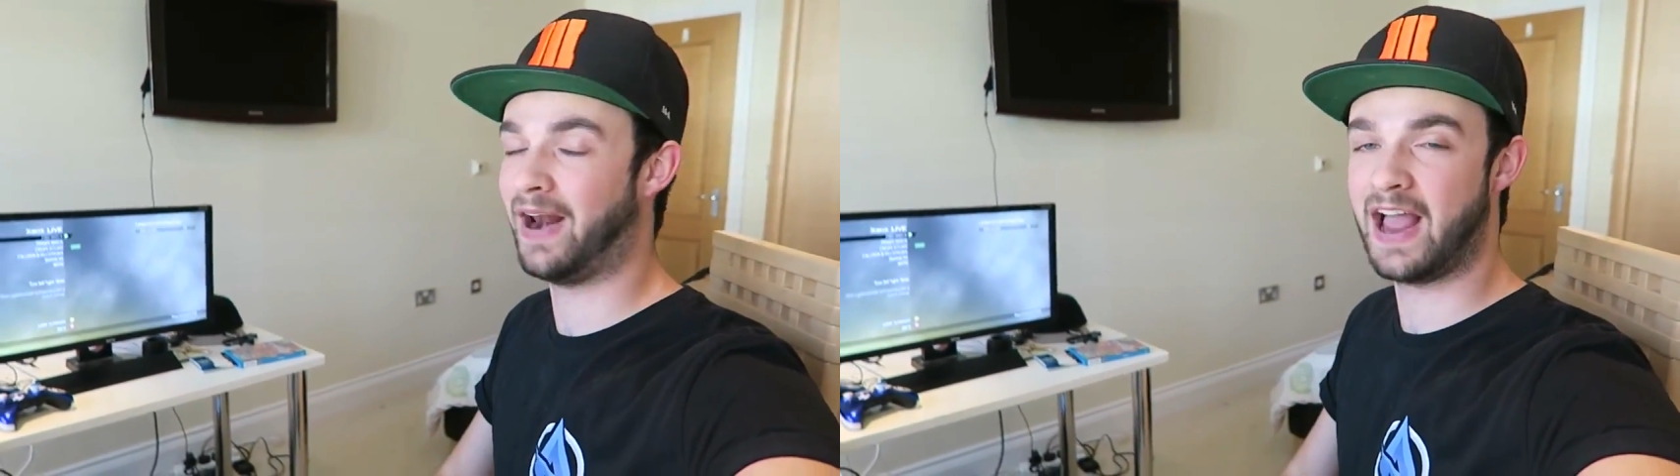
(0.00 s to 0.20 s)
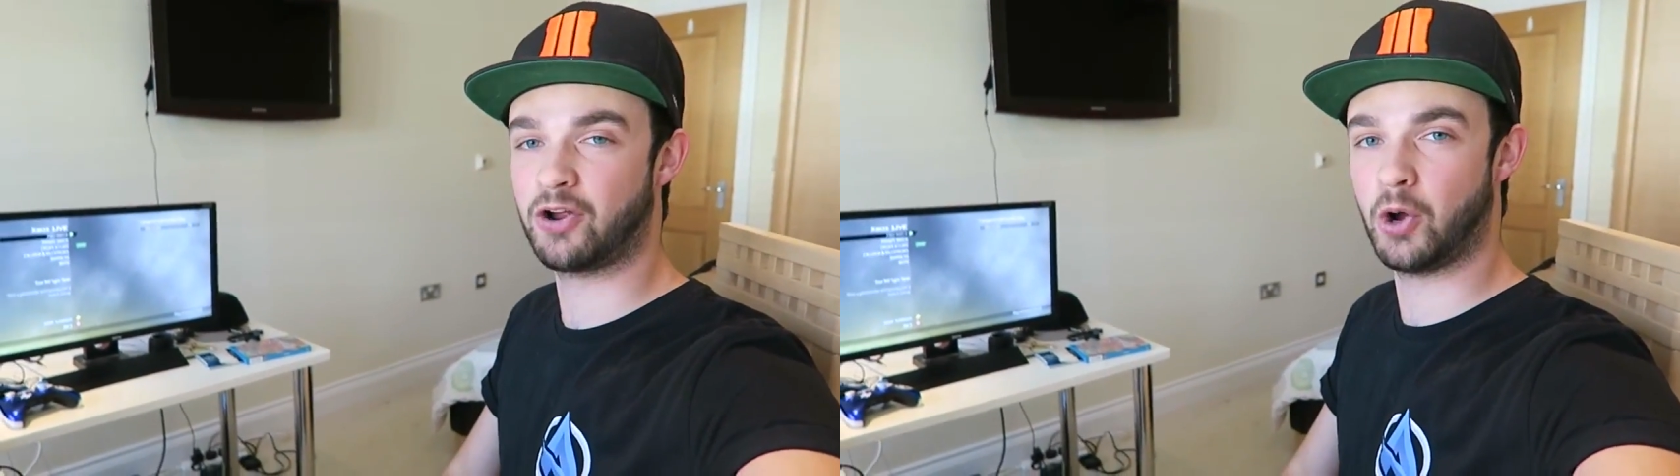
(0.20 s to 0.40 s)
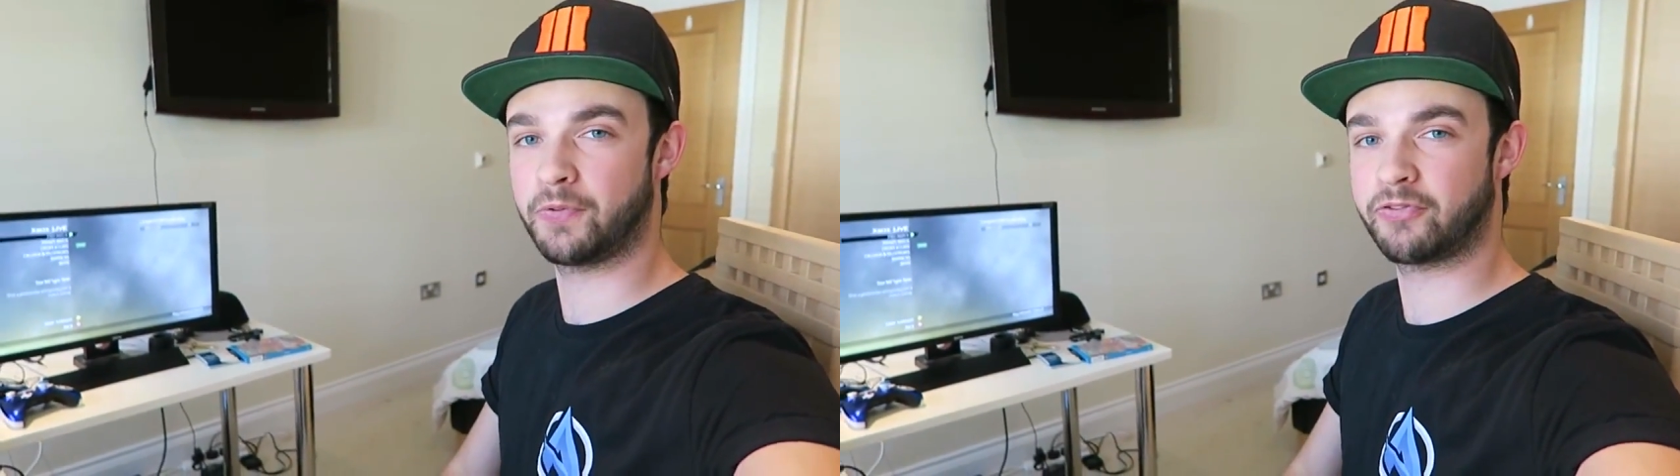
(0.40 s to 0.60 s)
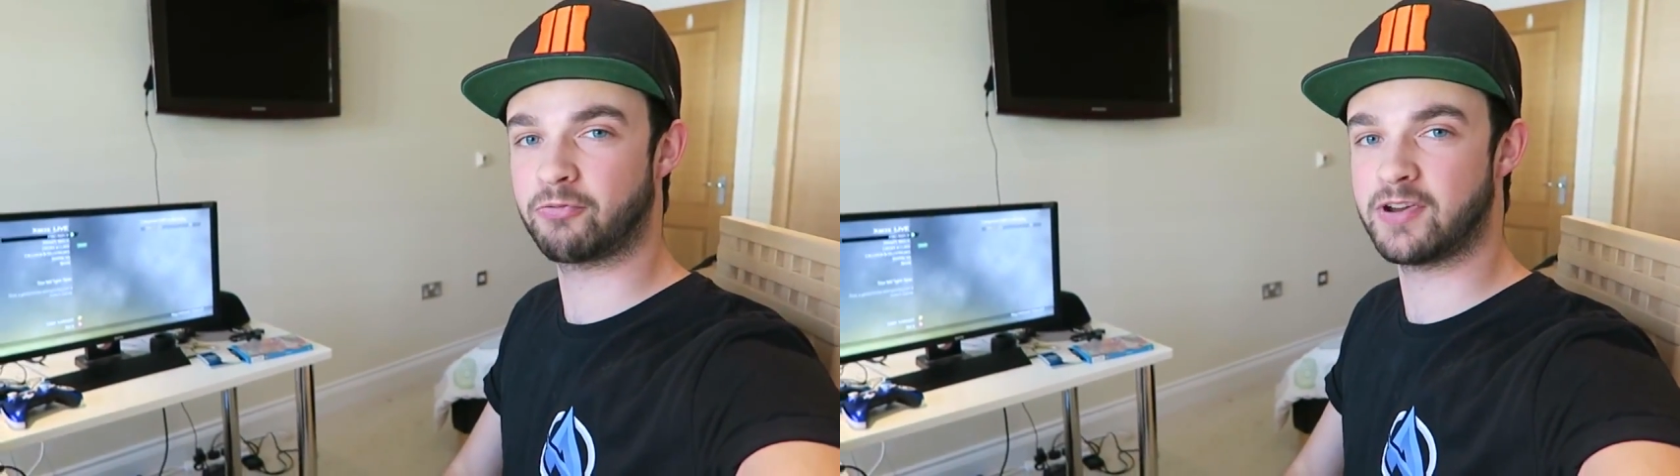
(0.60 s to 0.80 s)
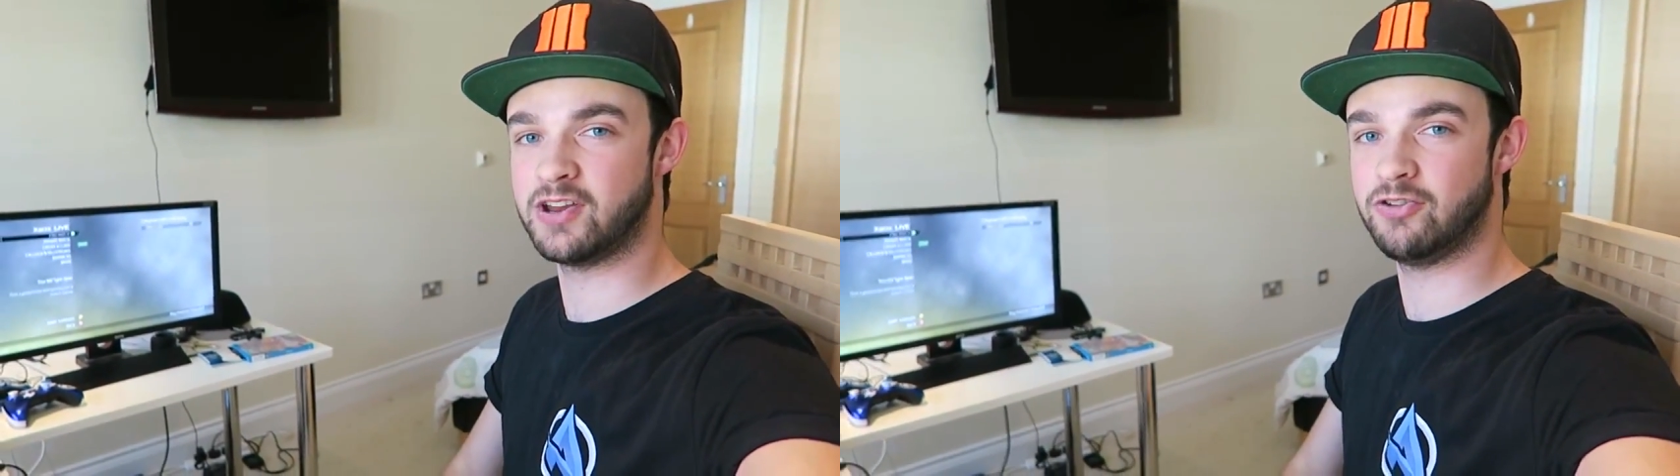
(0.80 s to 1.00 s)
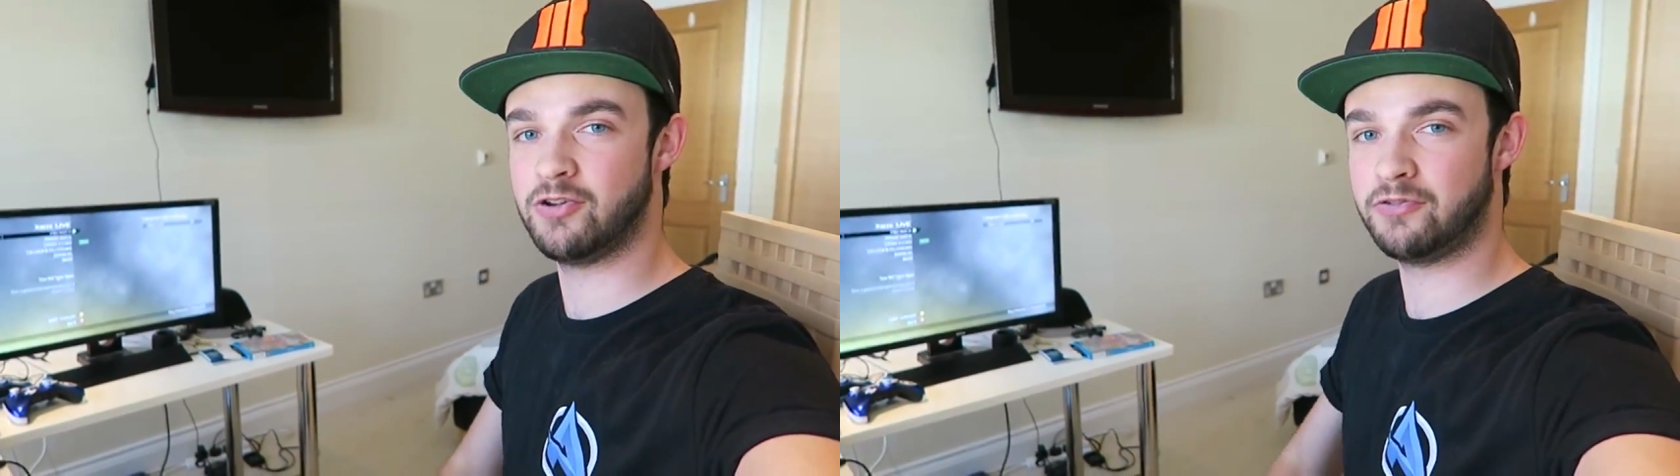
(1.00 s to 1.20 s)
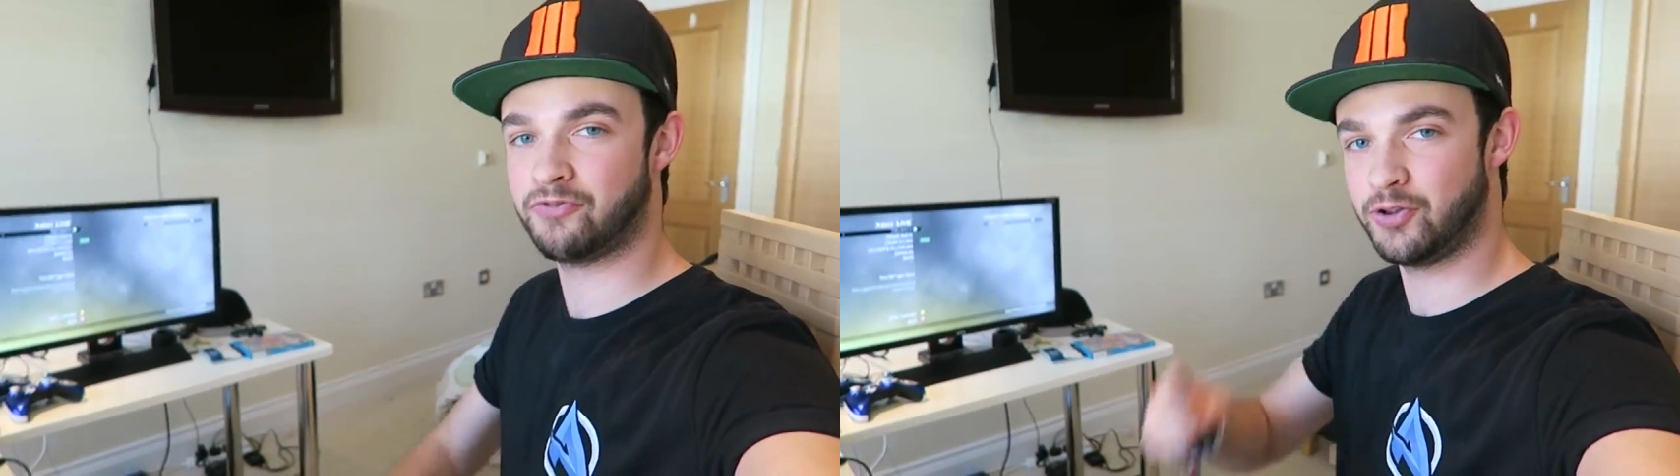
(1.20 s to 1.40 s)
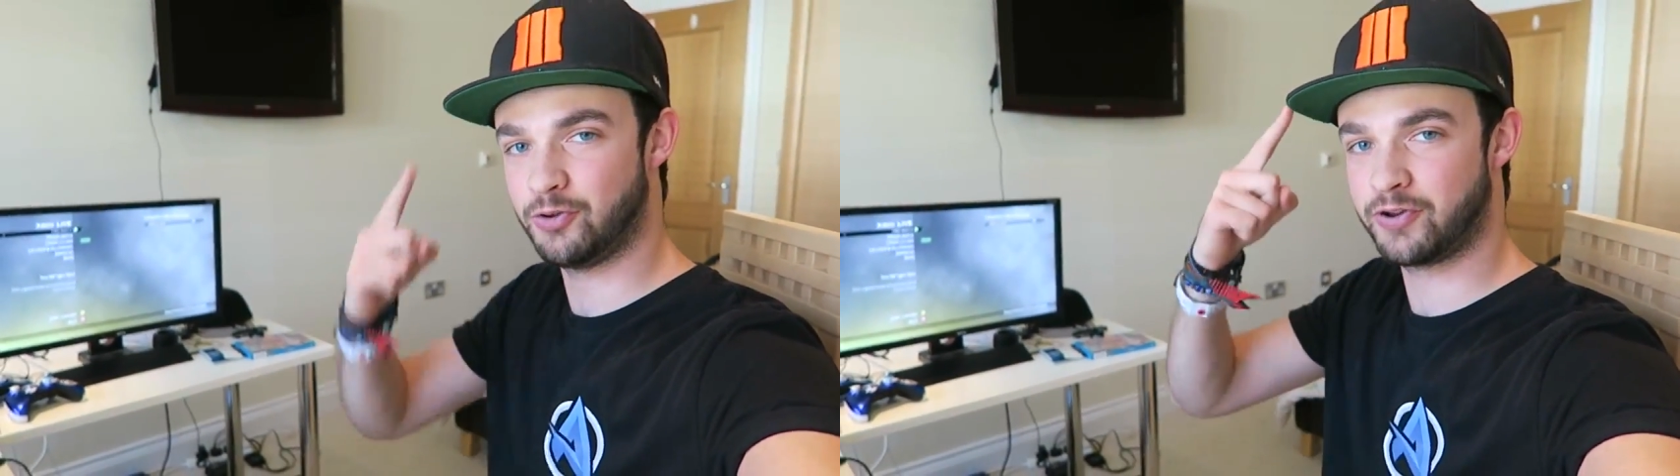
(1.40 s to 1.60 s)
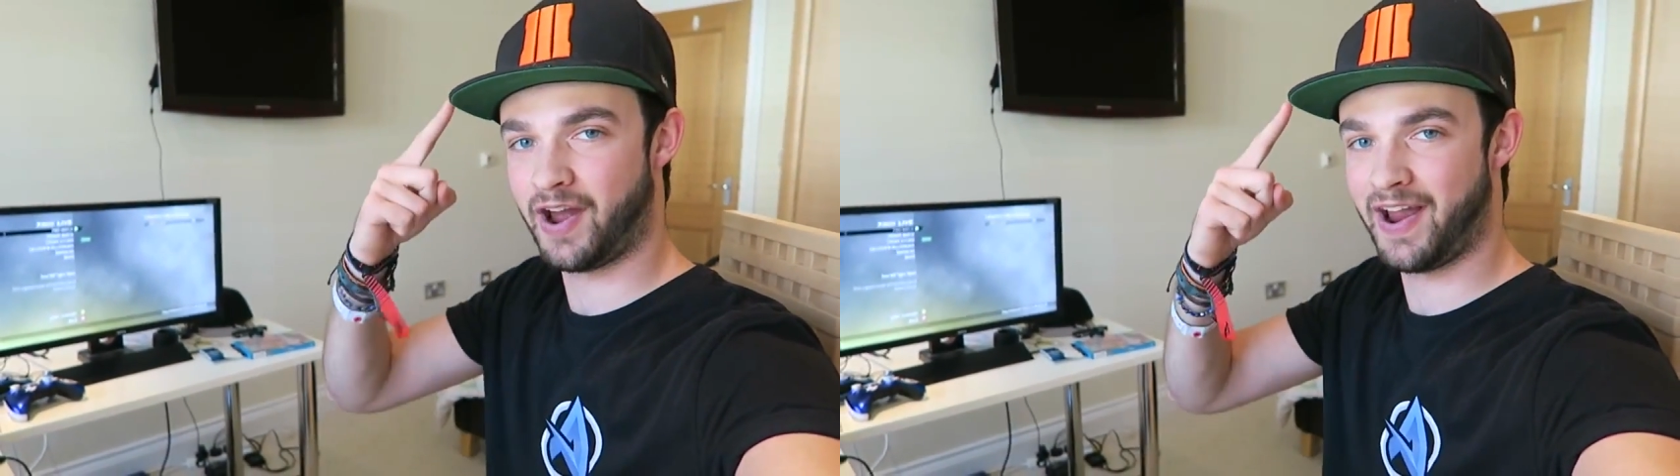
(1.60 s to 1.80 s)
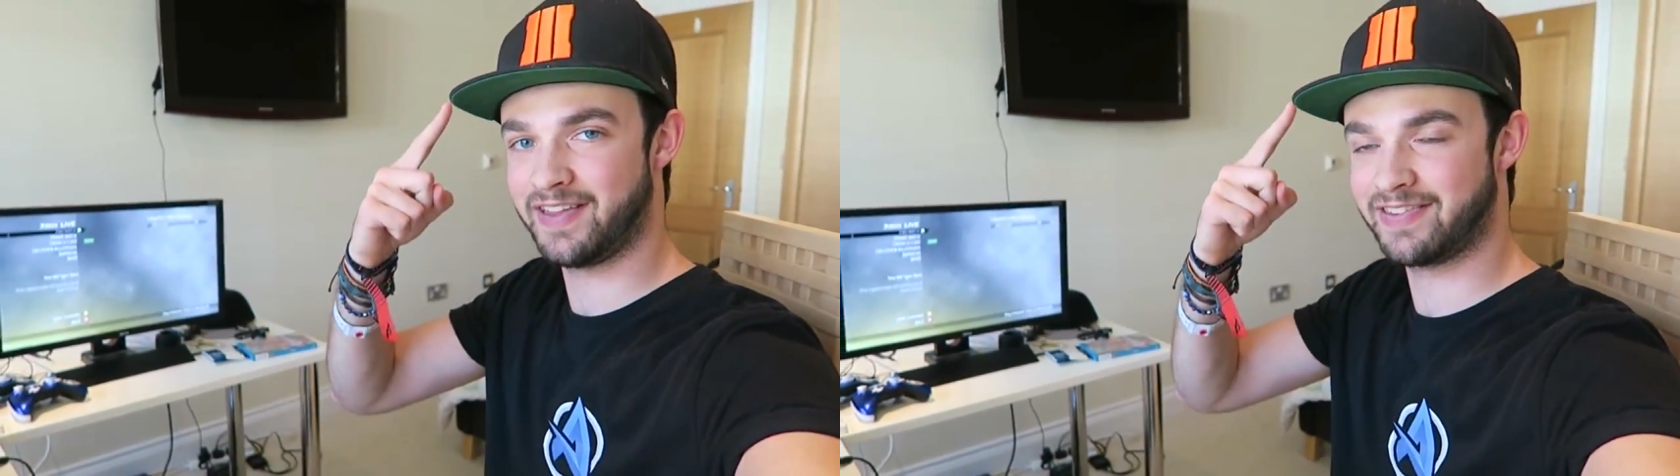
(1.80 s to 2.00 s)
Black Ops 3 news for you
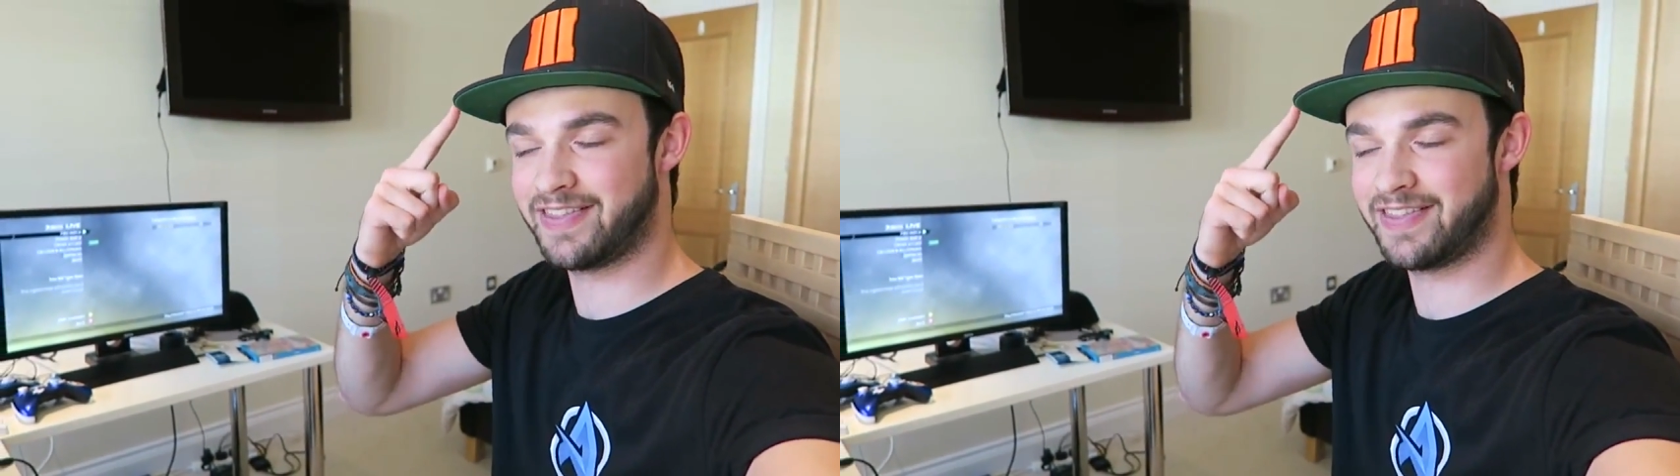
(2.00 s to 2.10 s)
guys.